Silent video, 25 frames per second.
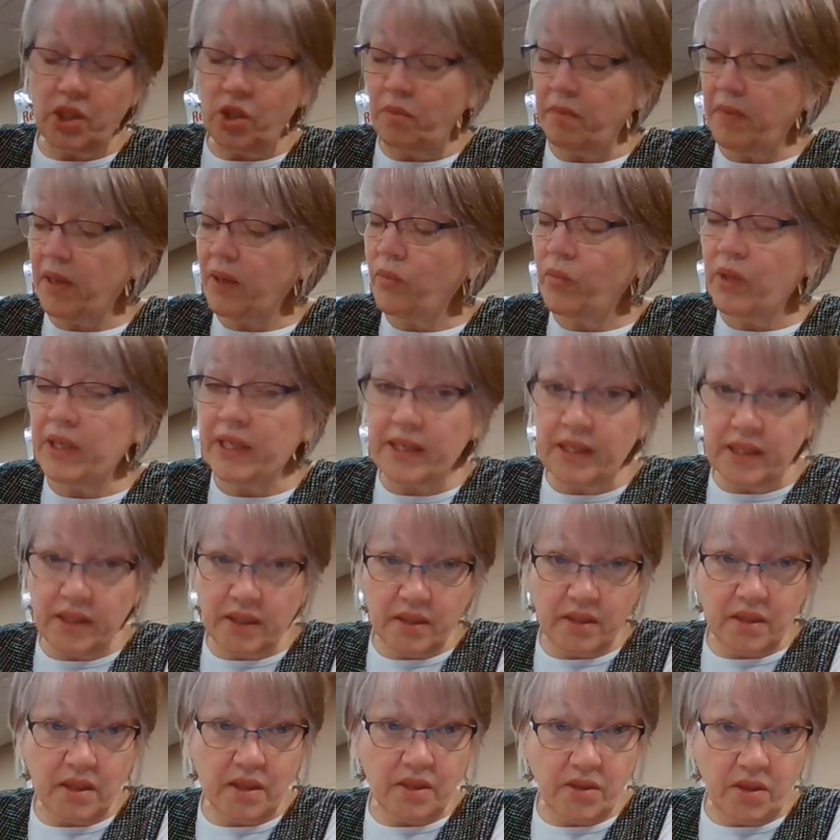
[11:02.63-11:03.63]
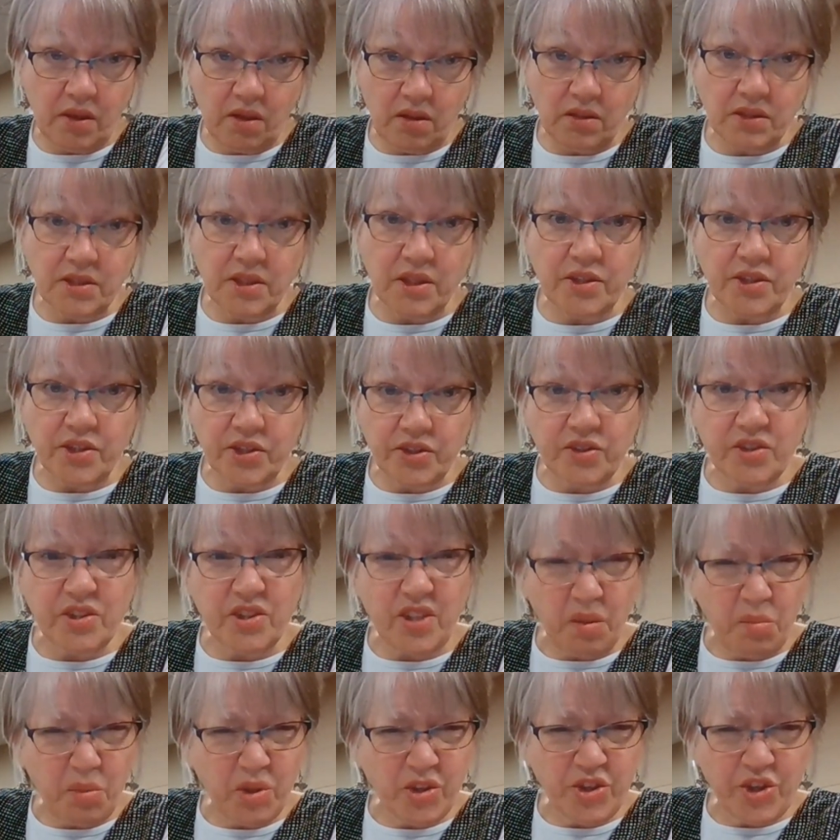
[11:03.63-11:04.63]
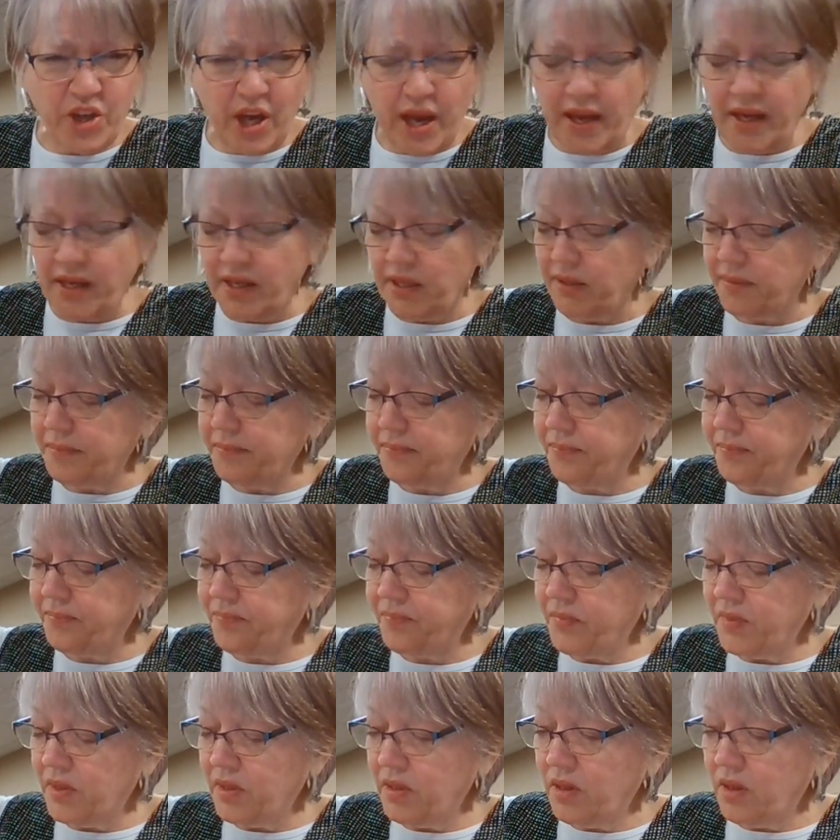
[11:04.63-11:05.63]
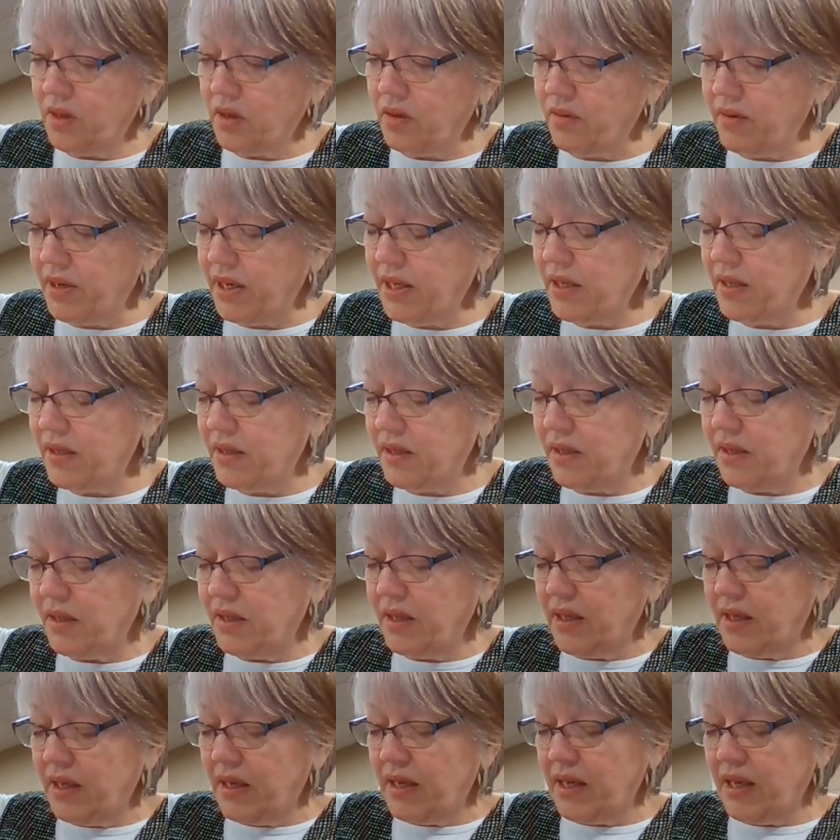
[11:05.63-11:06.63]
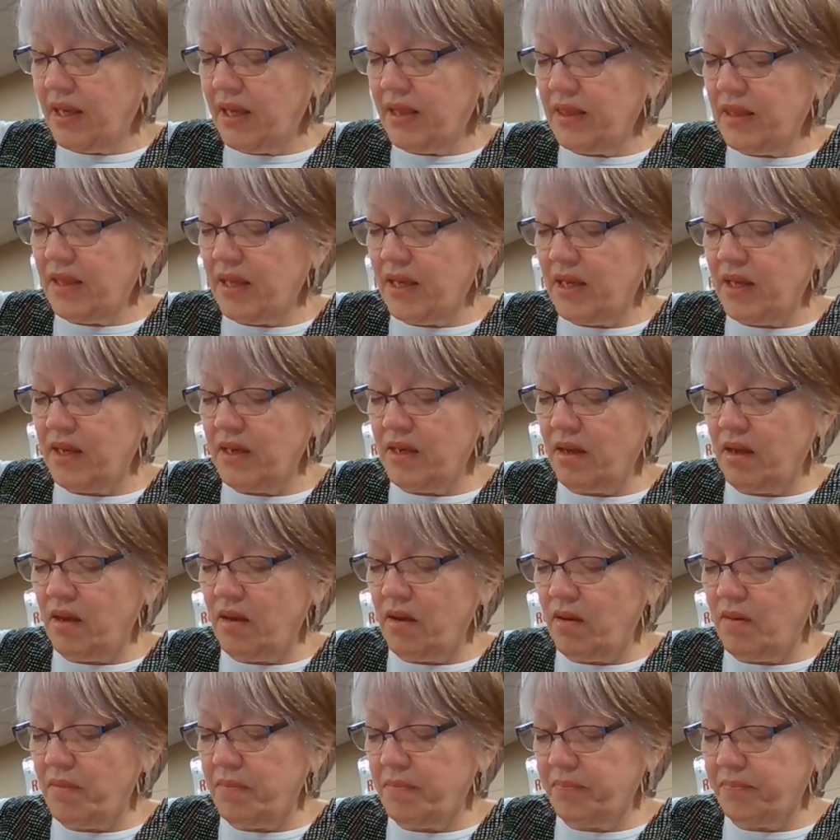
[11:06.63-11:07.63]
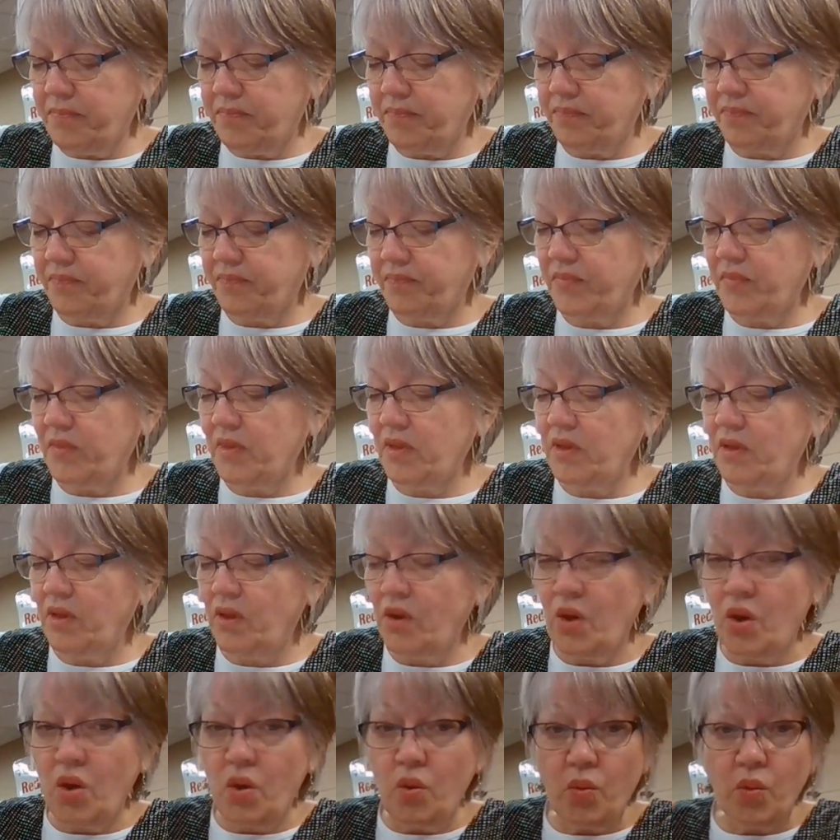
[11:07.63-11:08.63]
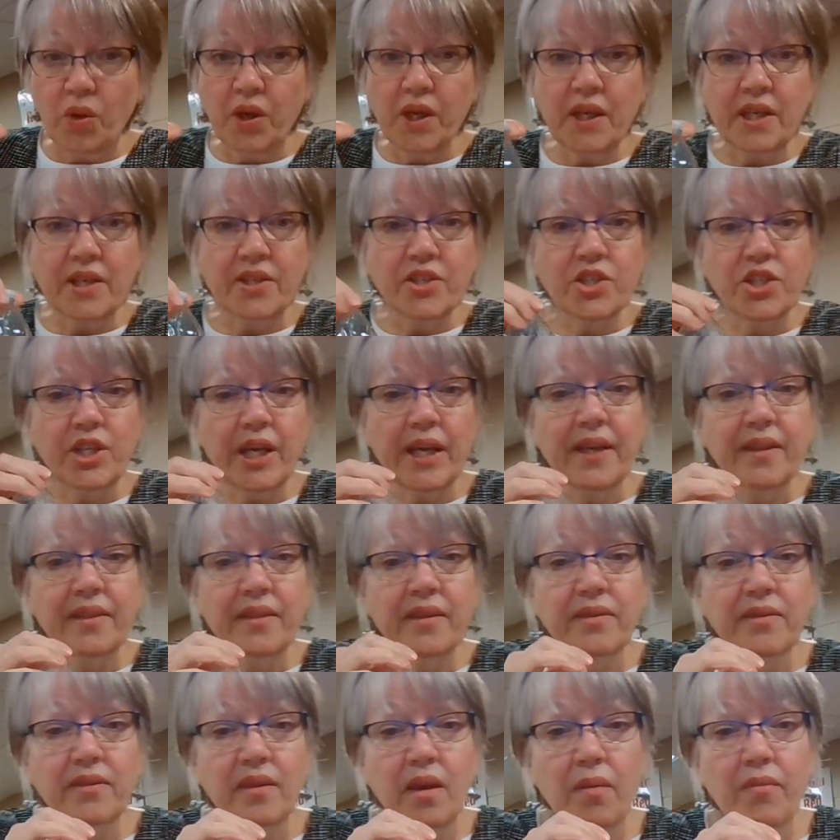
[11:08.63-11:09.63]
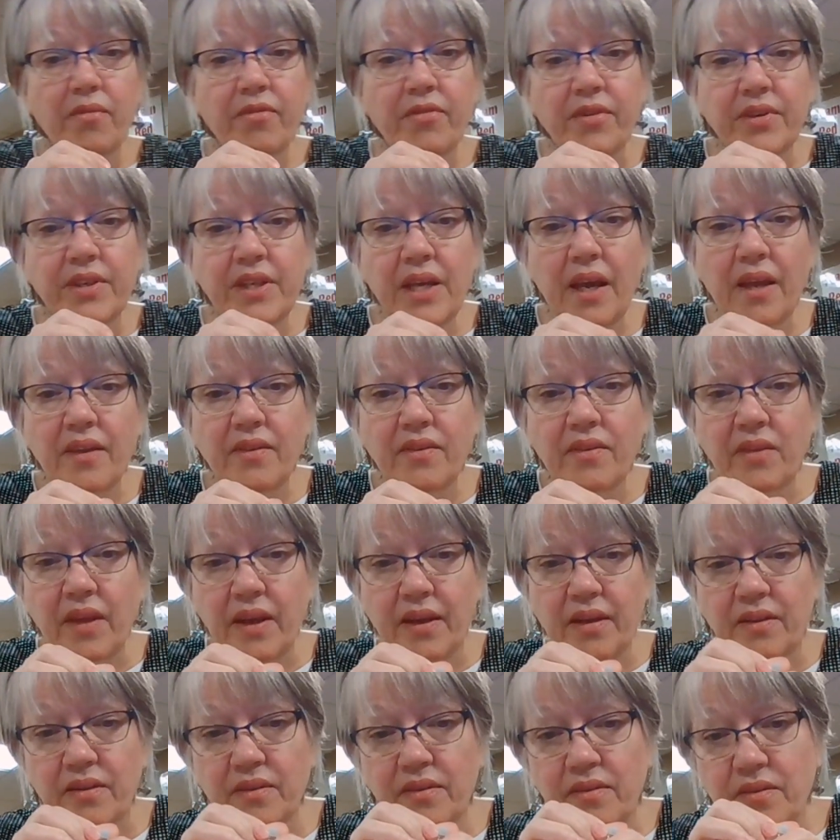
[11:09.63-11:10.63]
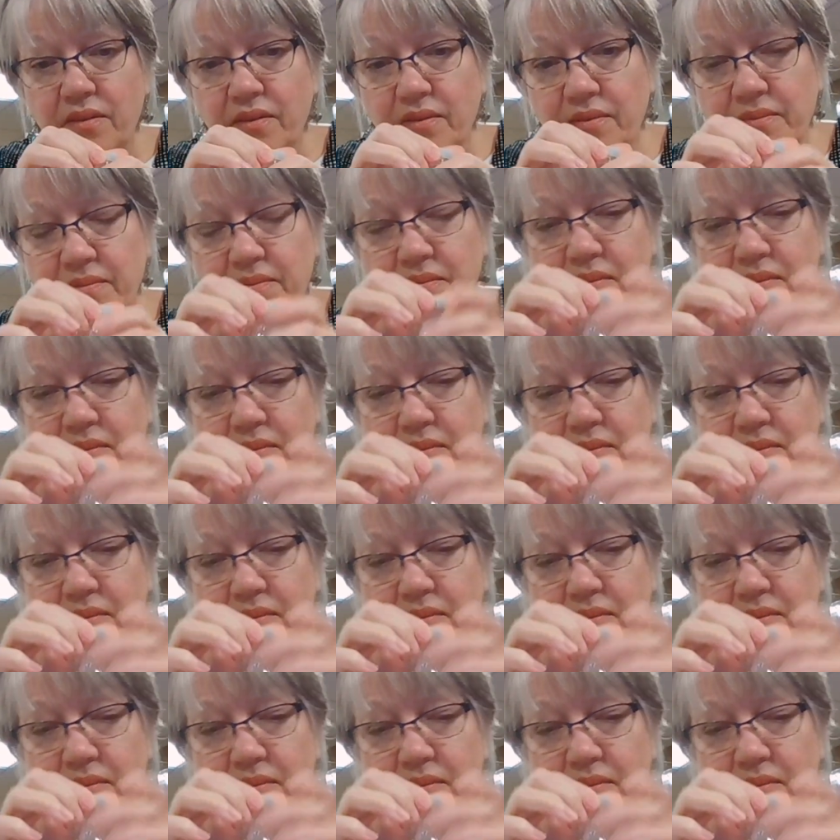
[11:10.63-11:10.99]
You might want to get an adult to just double check. All right. And then um, we're going to shake this up for 10 seconds.